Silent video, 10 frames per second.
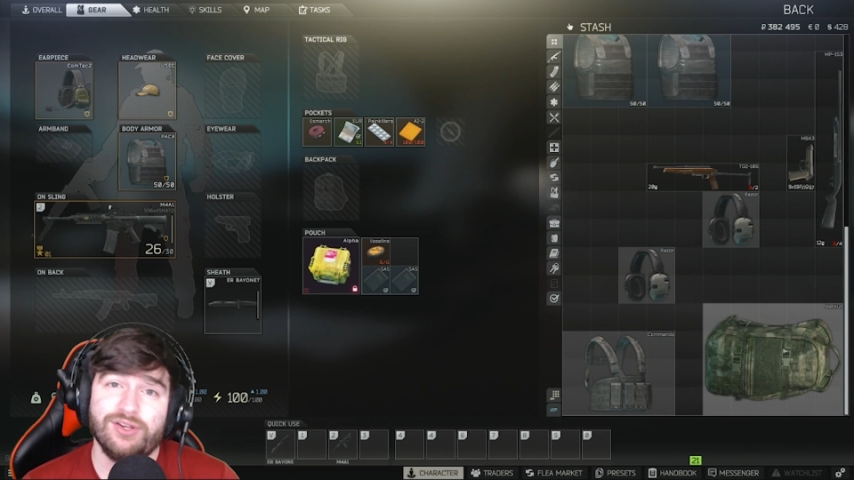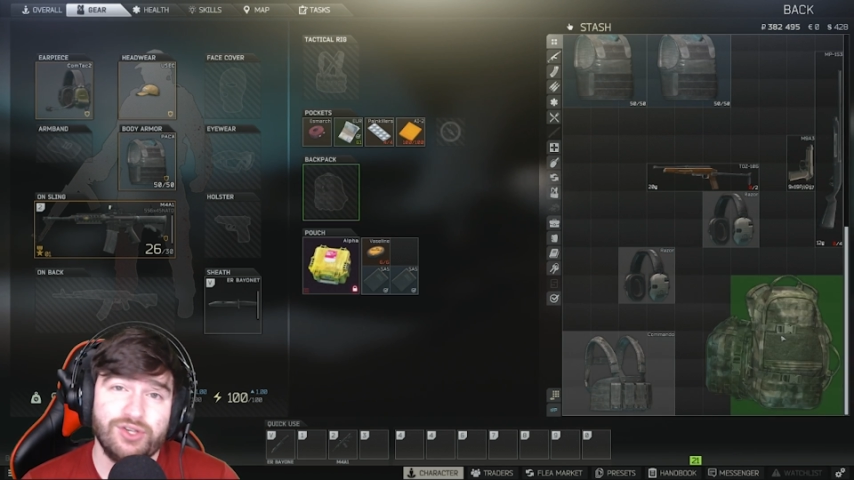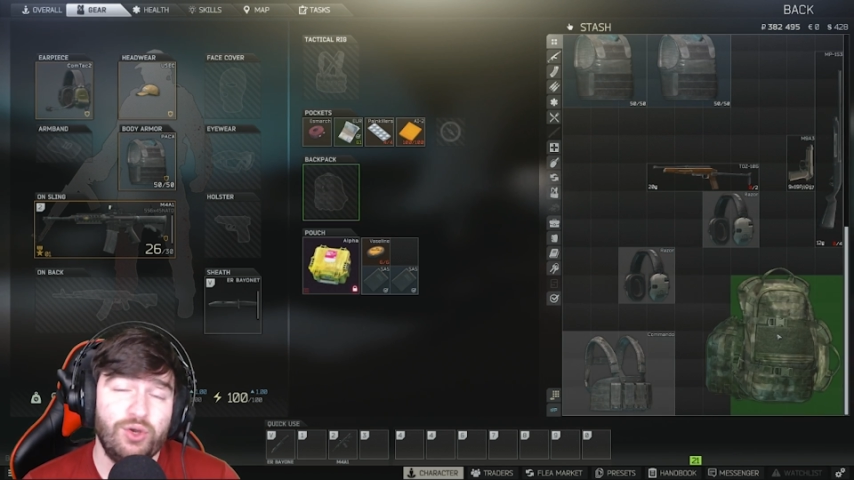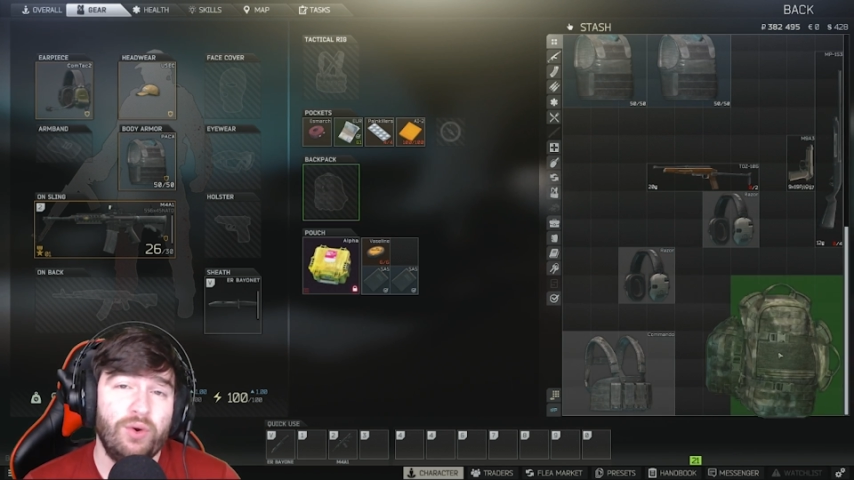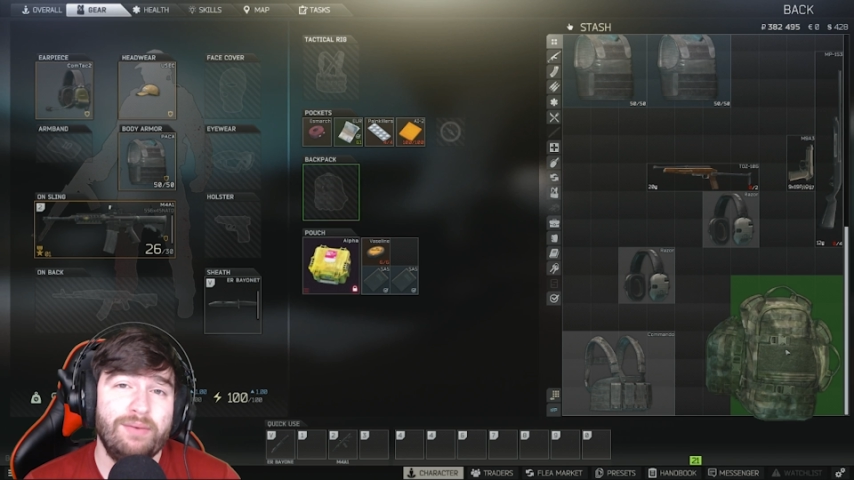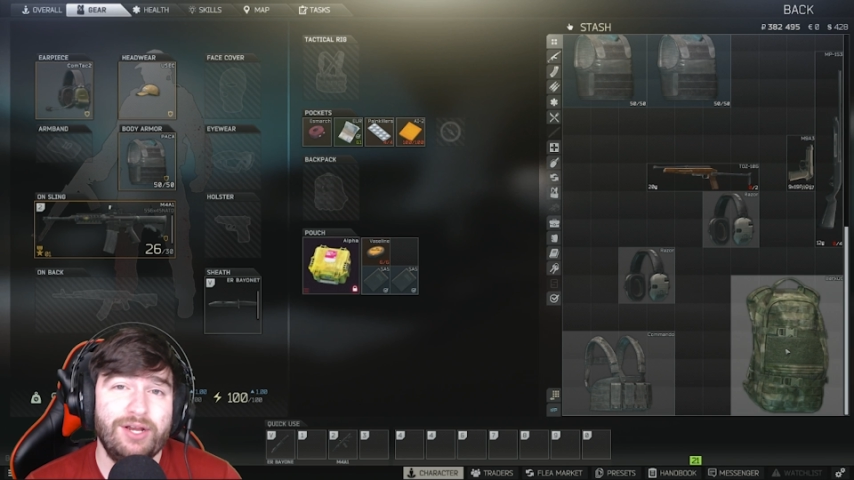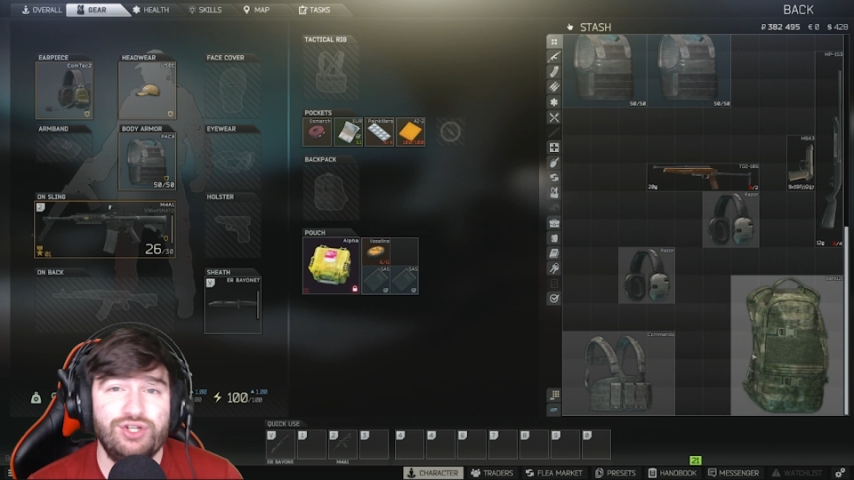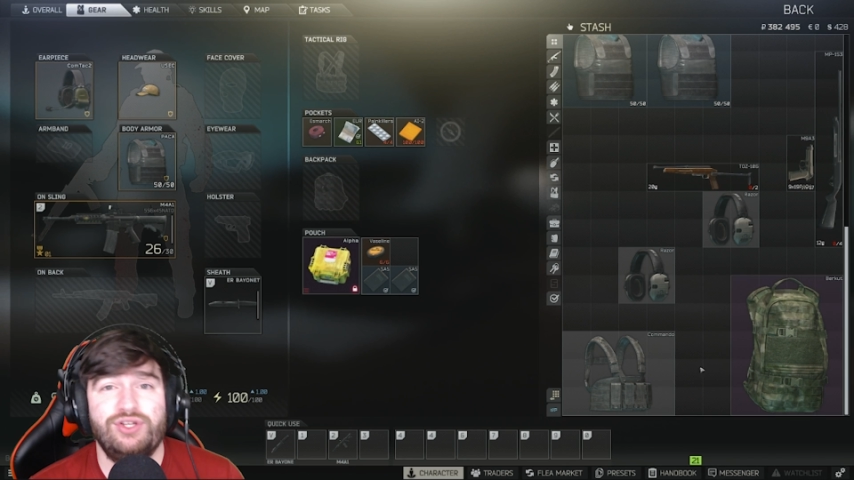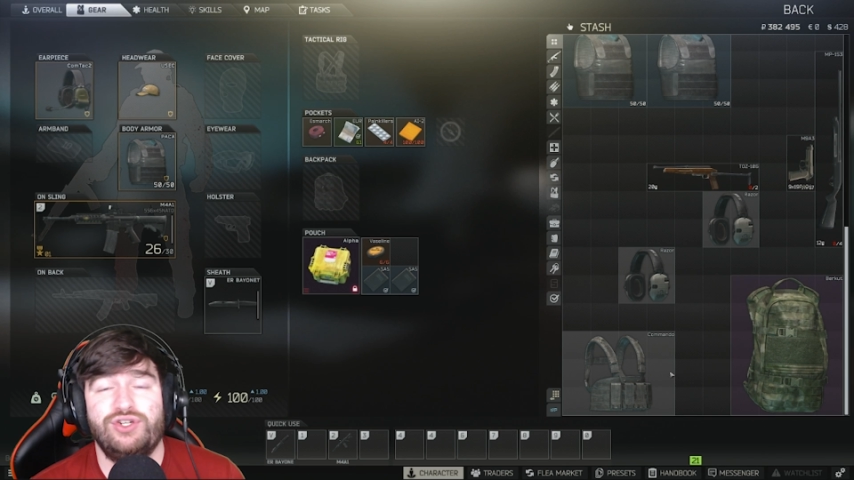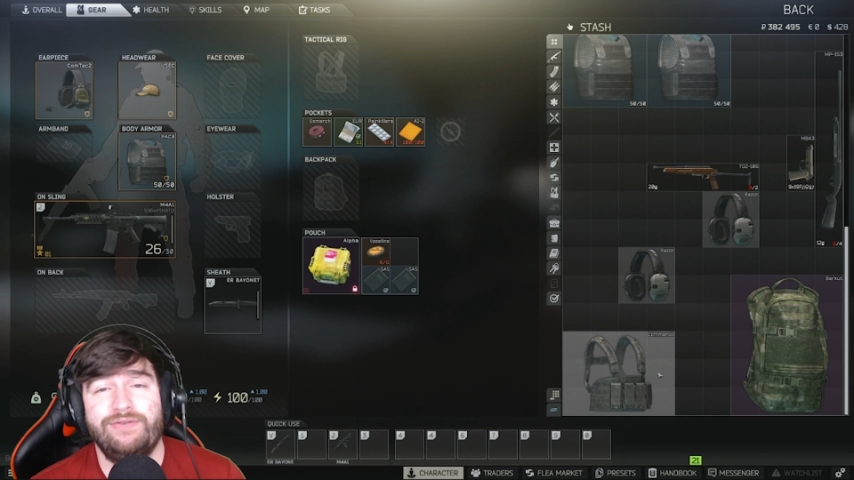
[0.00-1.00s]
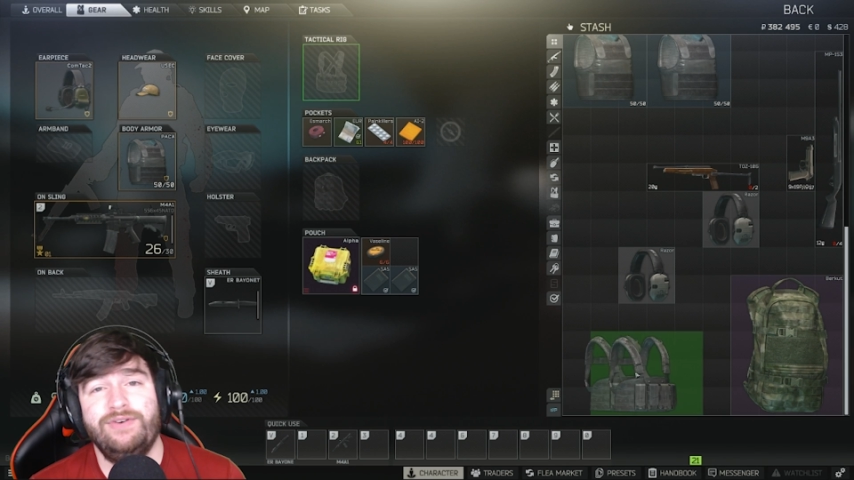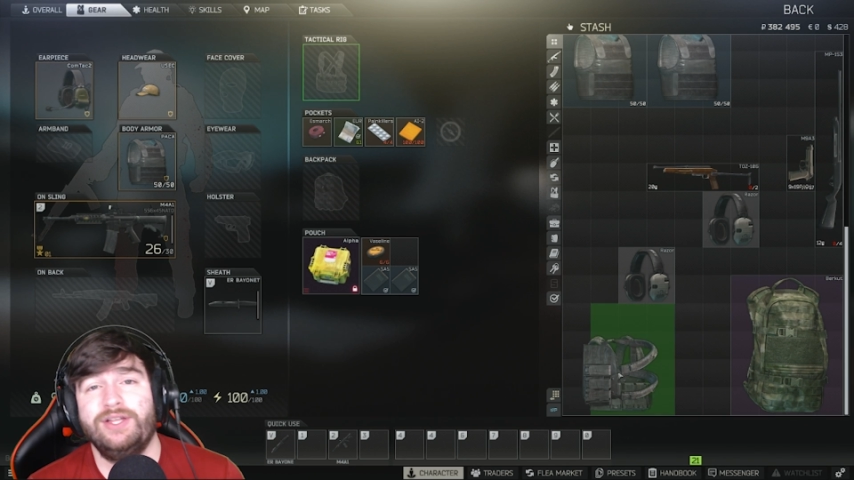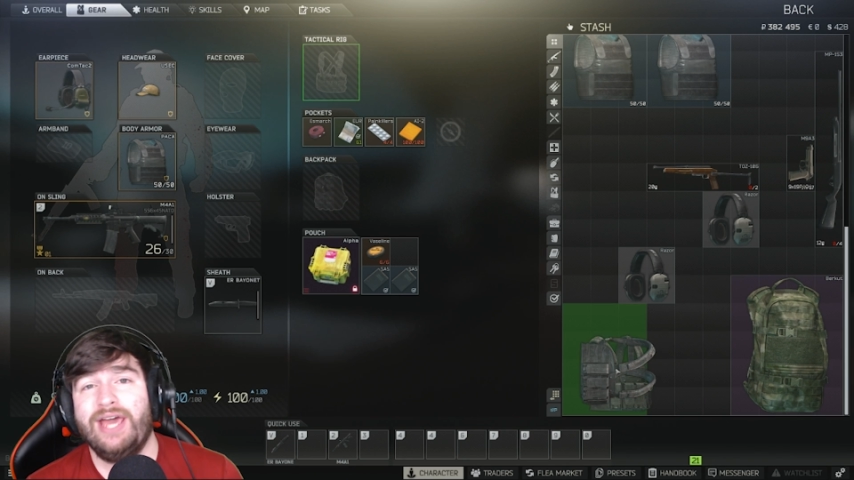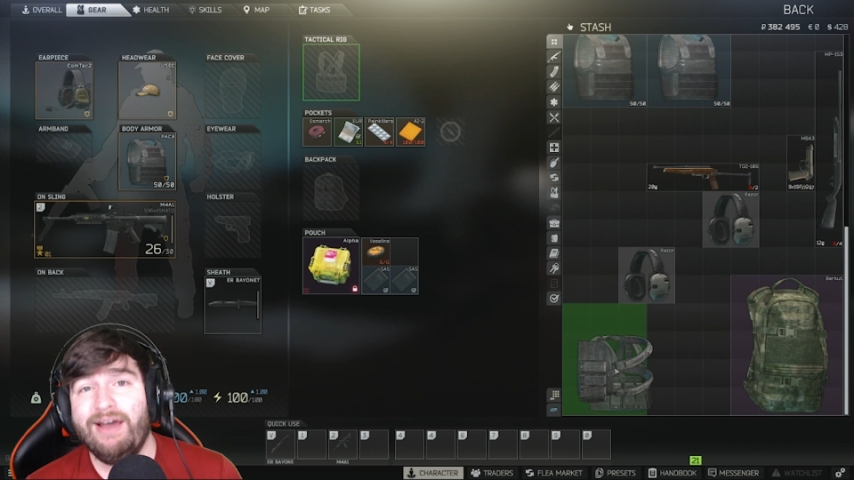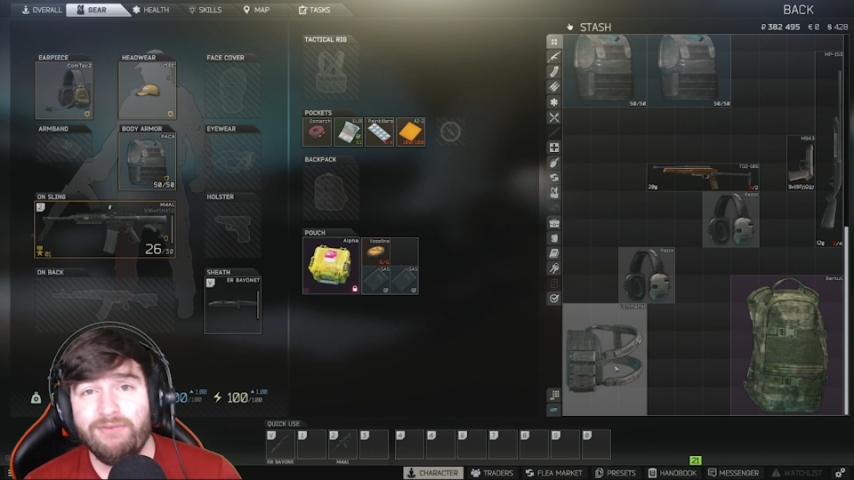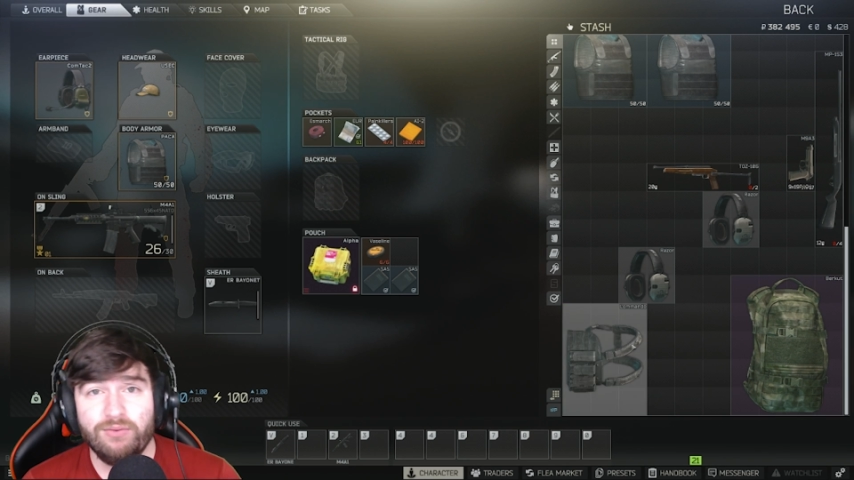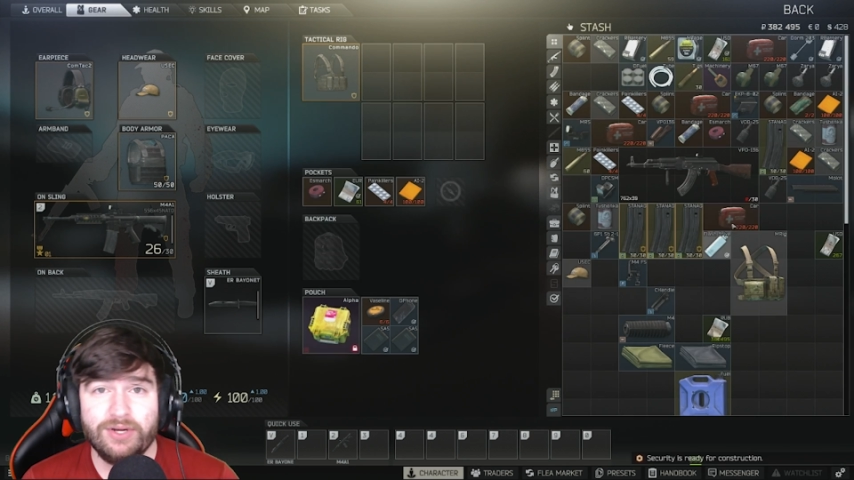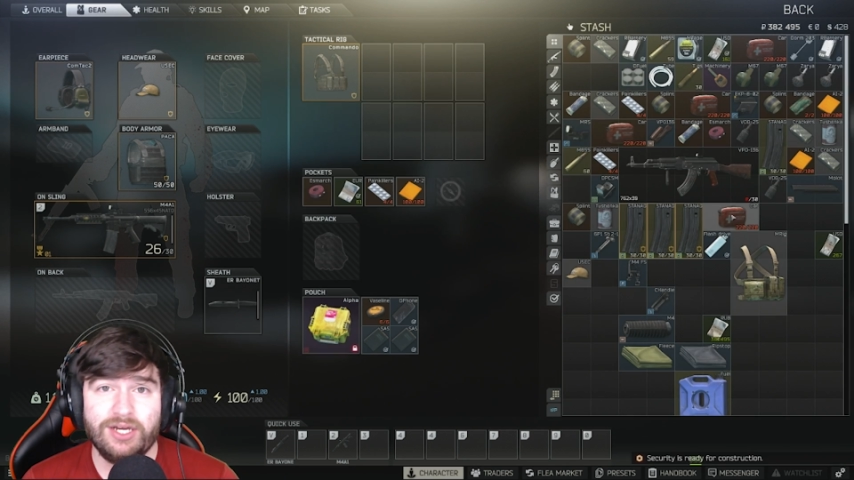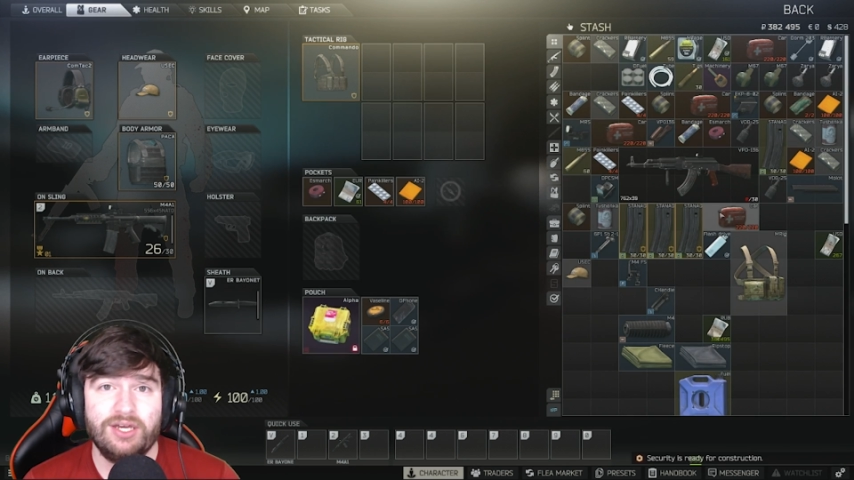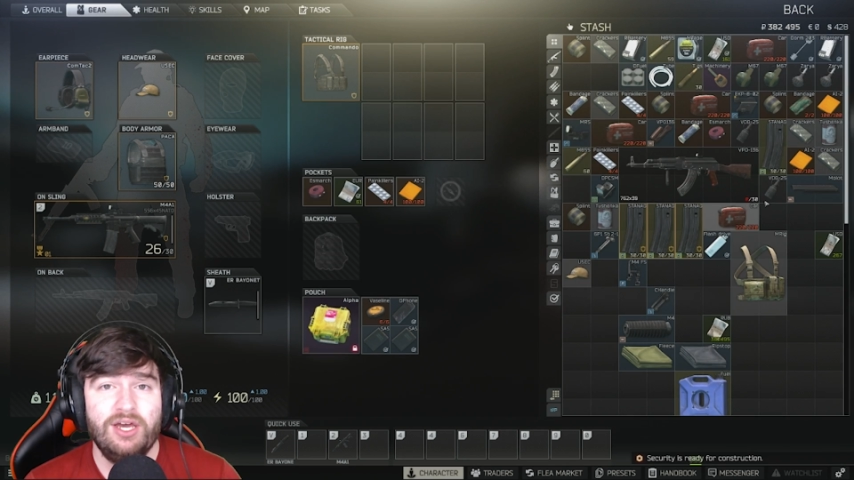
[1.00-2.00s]
So you want to make sure that you're filling every
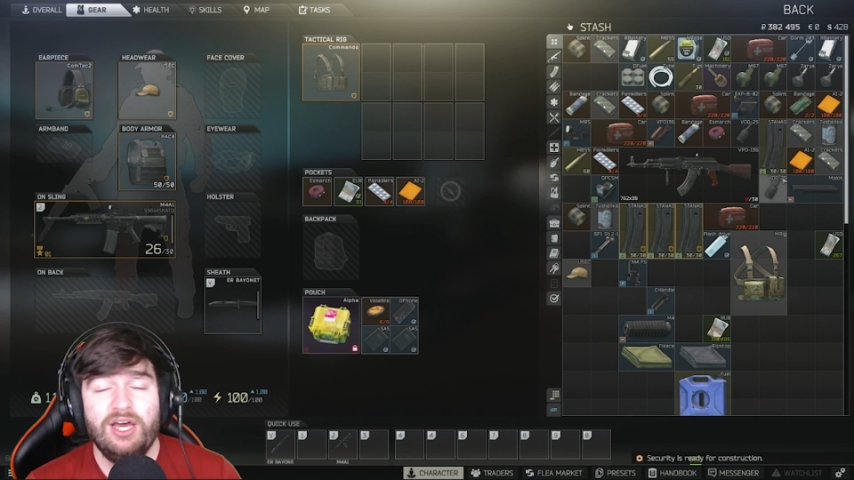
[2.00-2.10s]
rig.